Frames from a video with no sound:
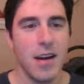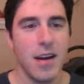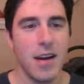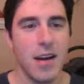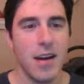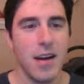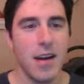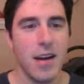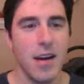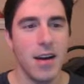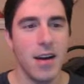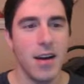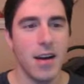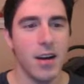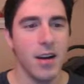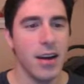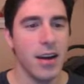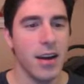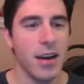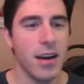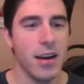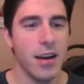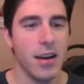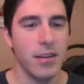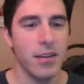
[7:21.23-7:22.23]

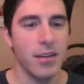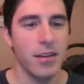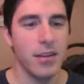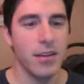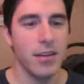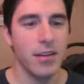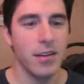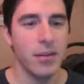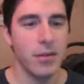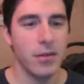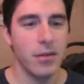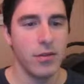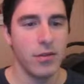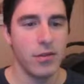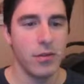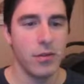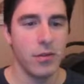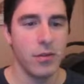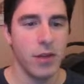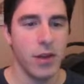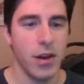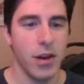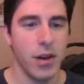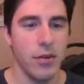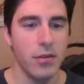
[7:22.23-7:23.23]

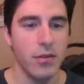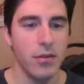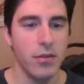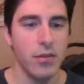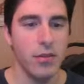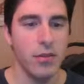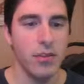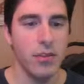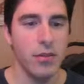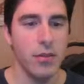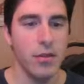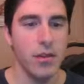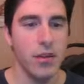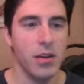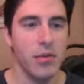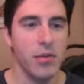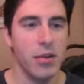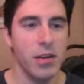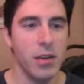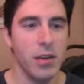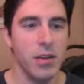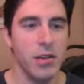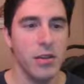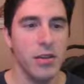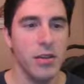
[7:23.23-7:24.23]
Okay, just give me the
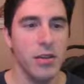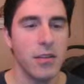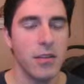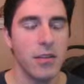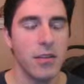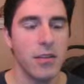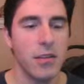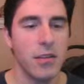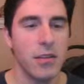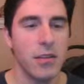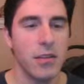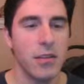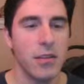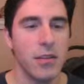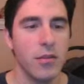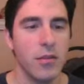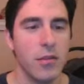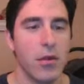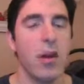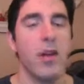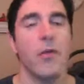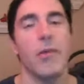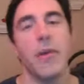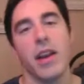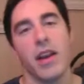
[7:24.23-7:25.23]
queen.
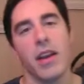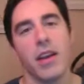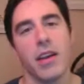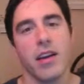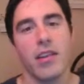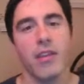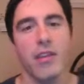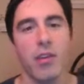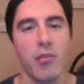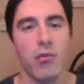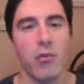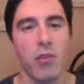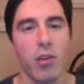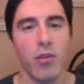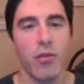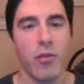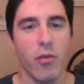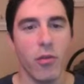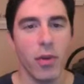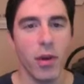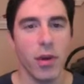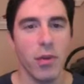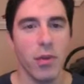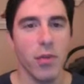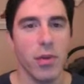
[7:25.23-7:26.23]
Well, I mean, I can give you a rook
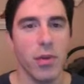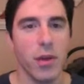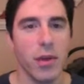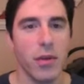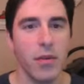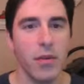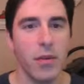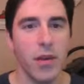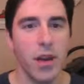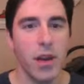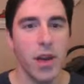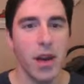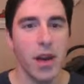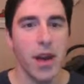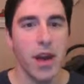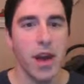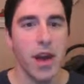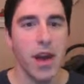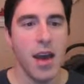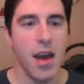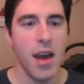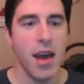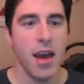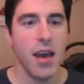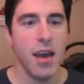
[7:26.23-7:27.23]
for it, but...
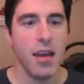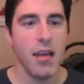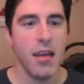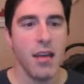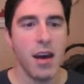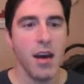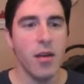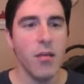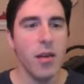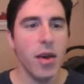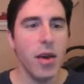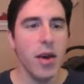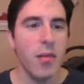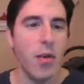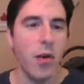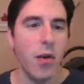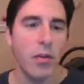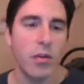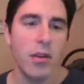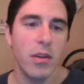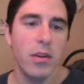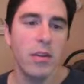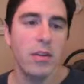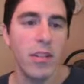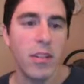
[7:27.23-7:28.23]
And now my
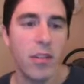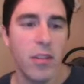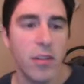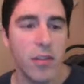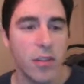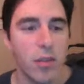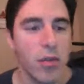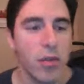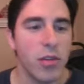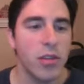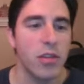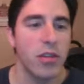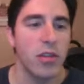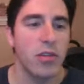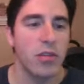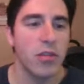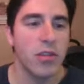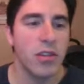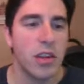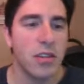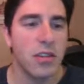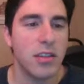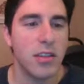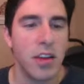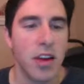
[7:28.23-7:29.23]
opponent is going to lose
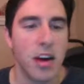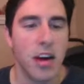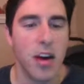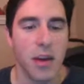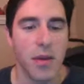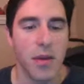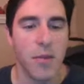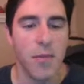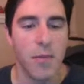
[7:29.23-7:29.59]
on time,